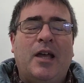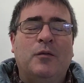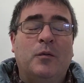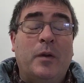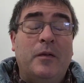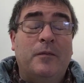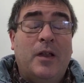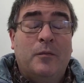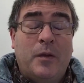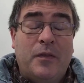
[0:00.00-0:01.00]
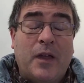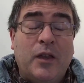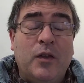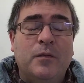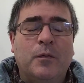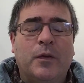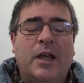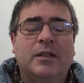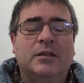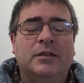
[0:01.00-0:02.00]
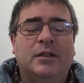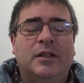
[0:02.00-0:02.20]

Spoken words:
And Lord, Father, we thank you for that.